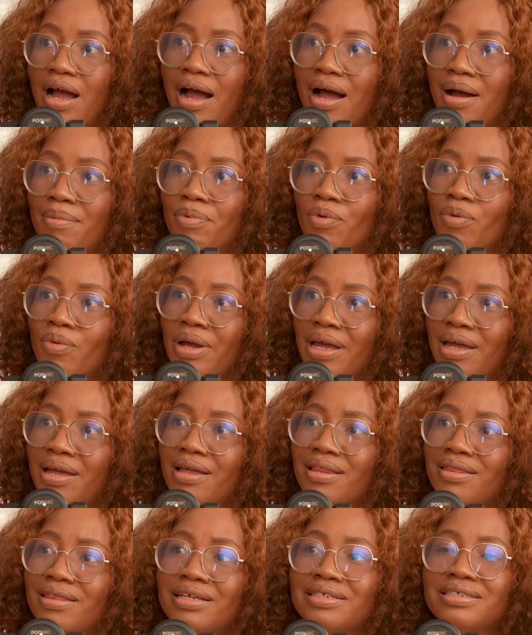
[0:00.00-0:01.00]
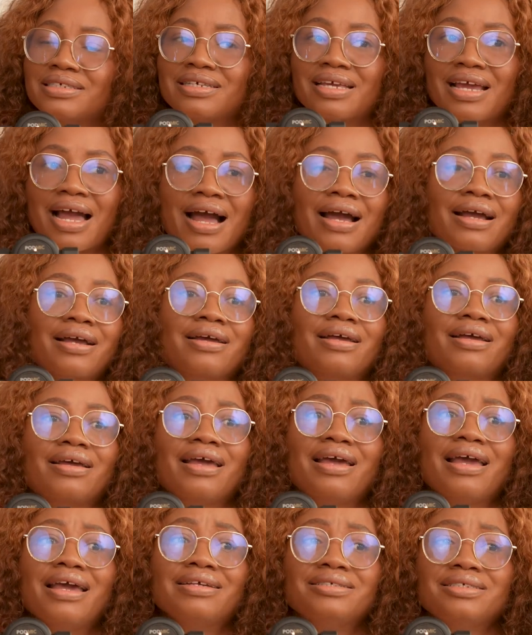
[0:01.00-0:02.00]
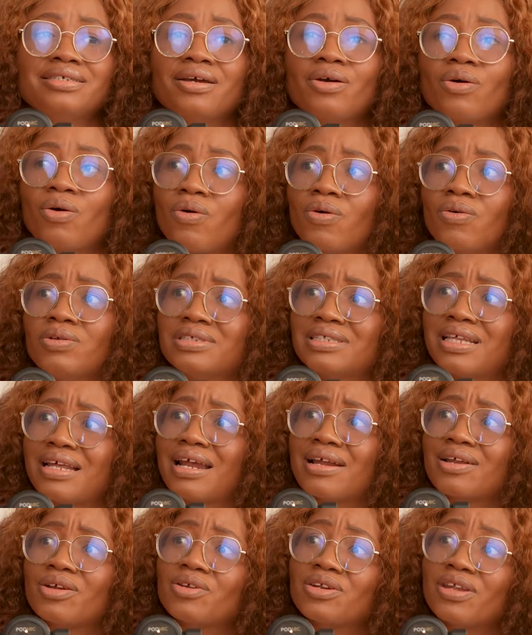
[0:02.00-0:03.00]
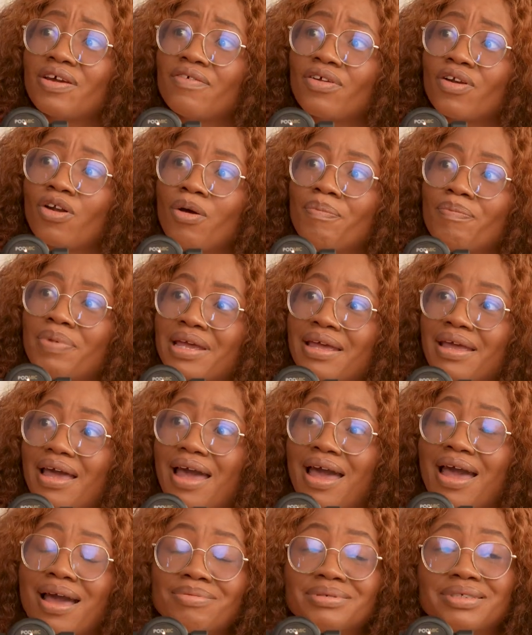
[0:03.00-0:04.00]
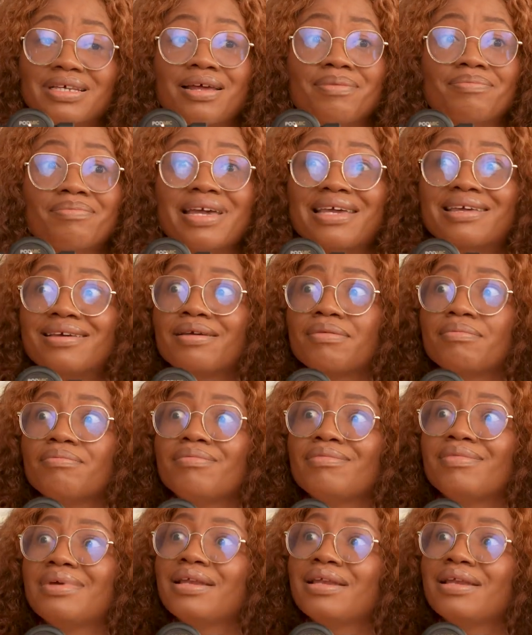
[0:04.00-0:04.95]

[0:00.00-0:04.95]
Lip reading: up where there's young 8-year-olds that are developing apps and making